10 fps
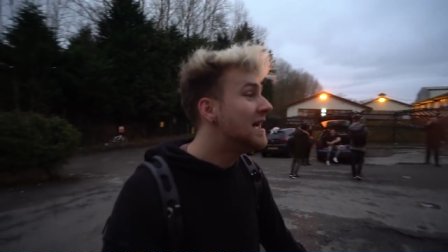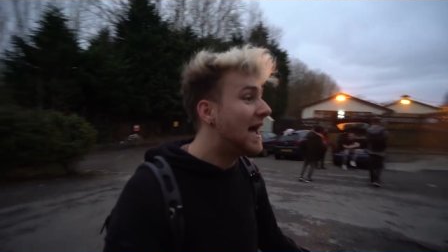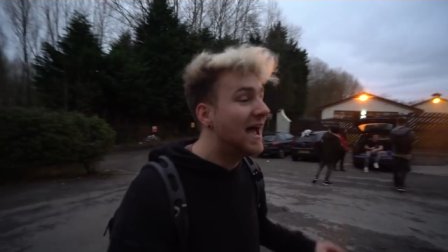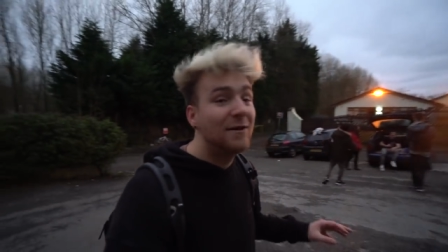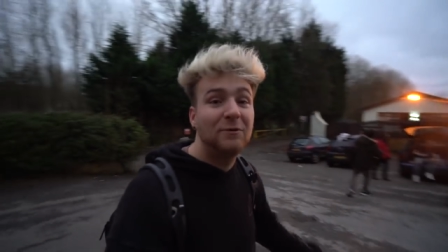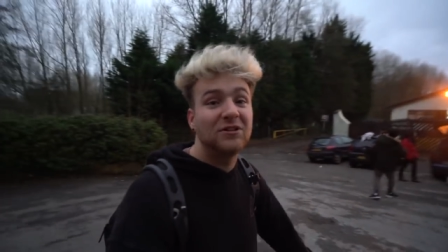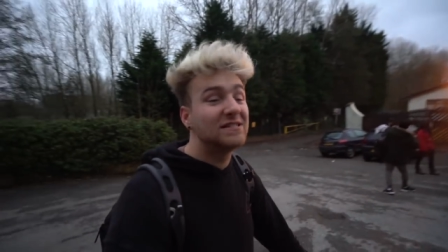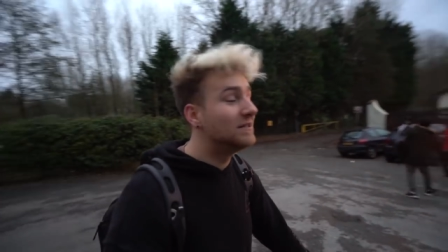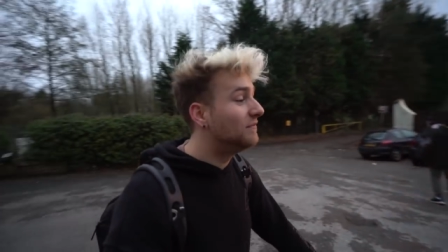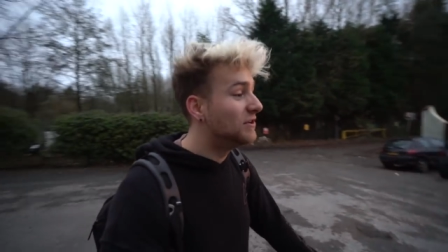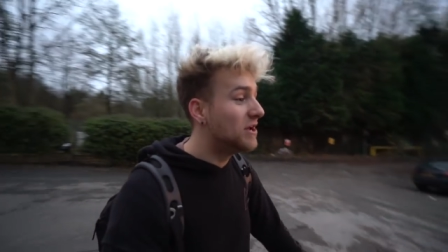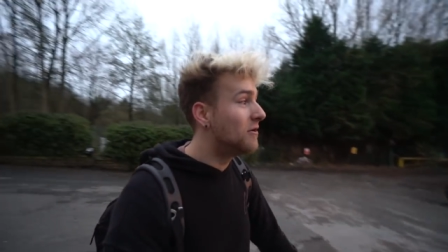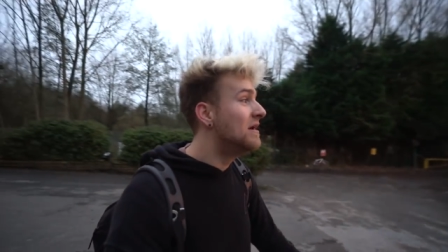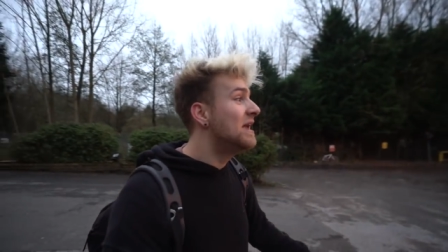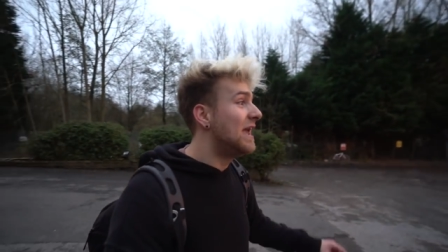I had to put this in the
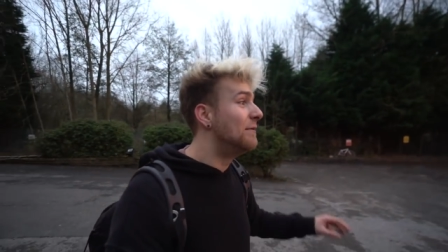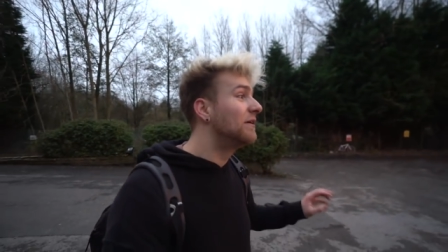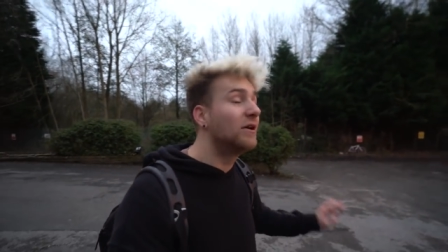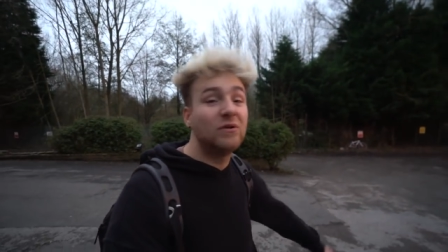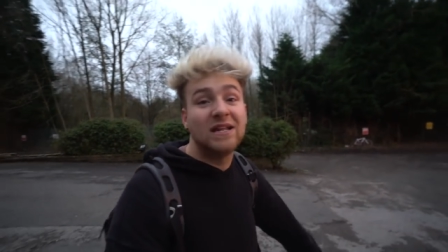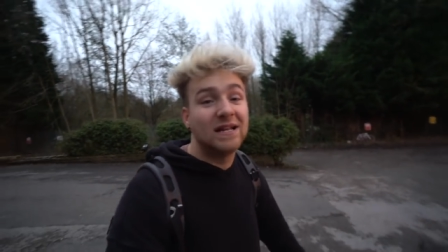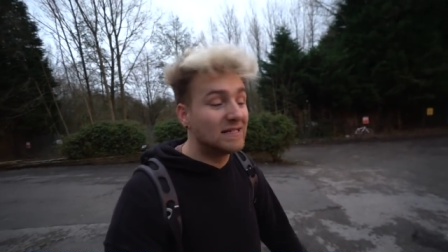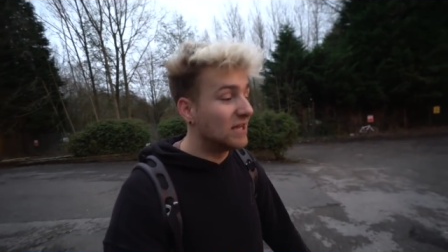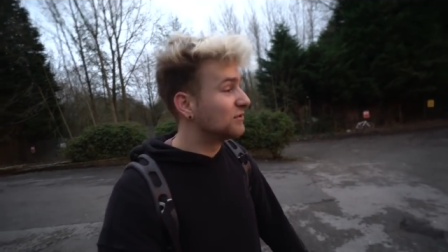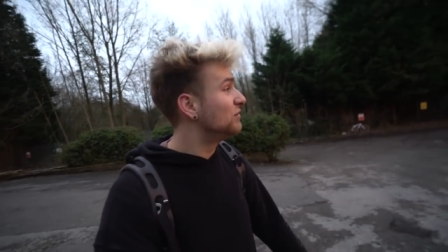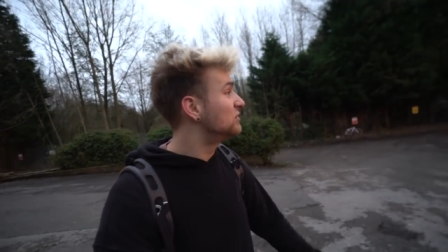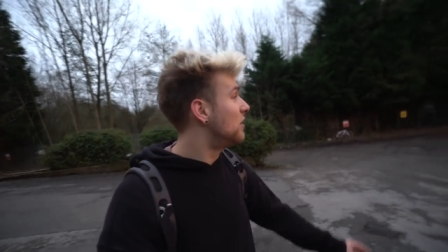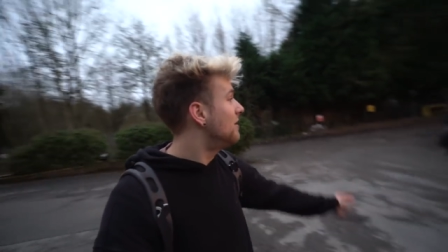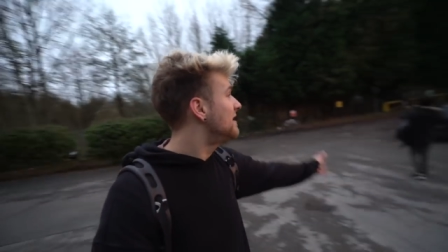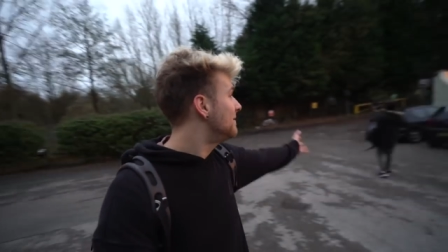video, and we're gonna go eat at his house. We're just
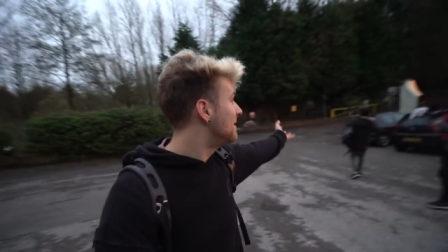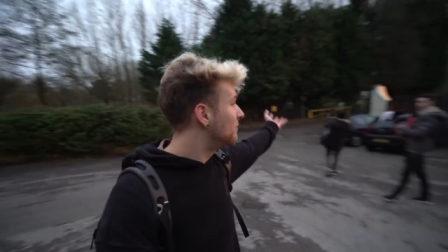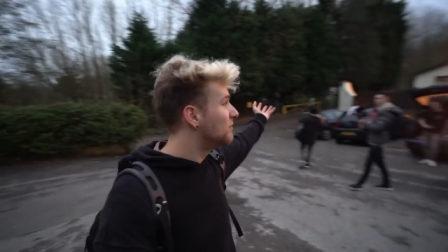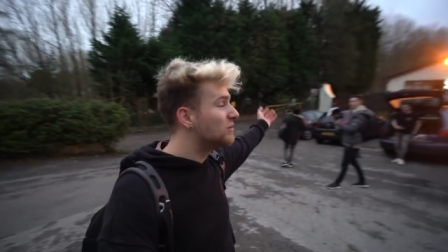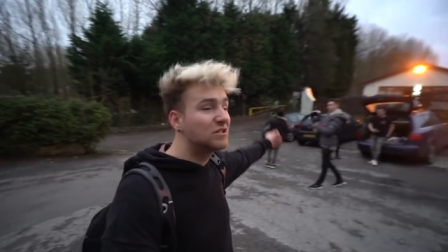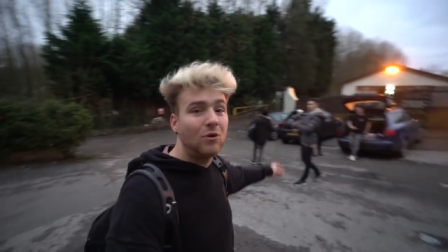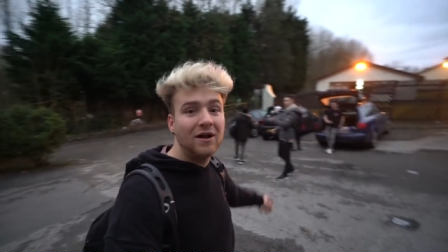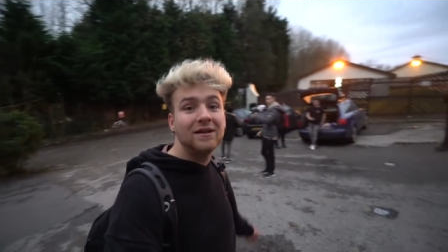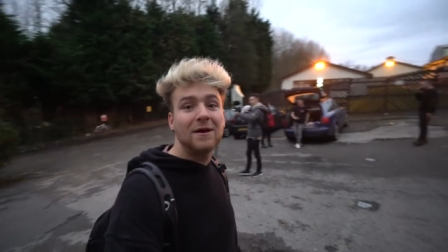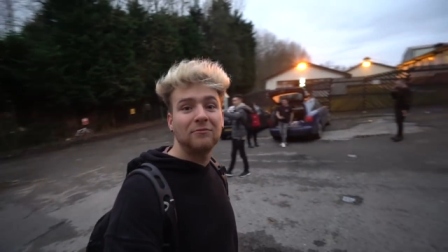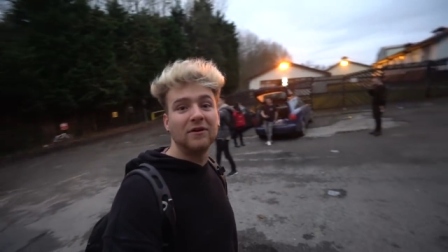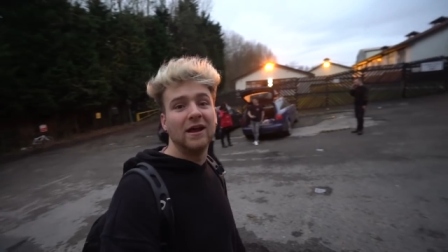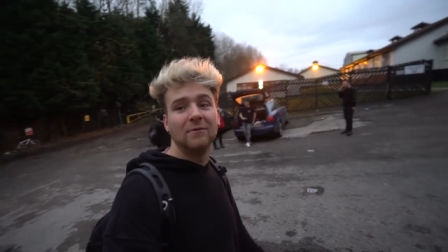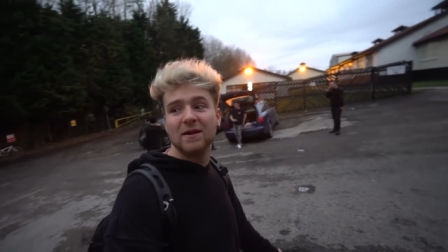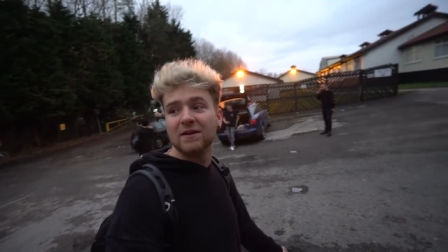all here, man. We're, we're squatted up right
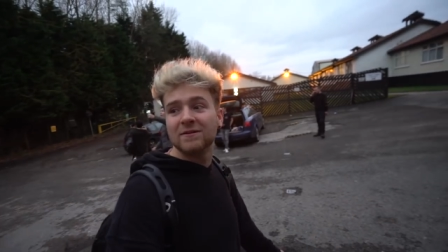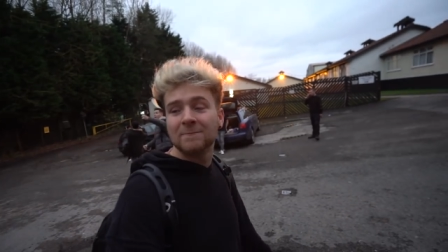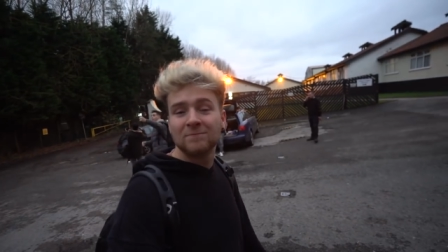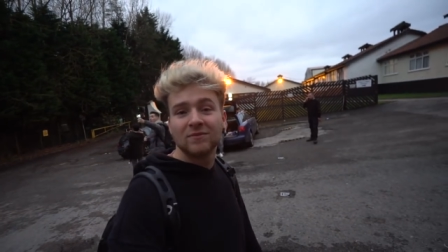now, man.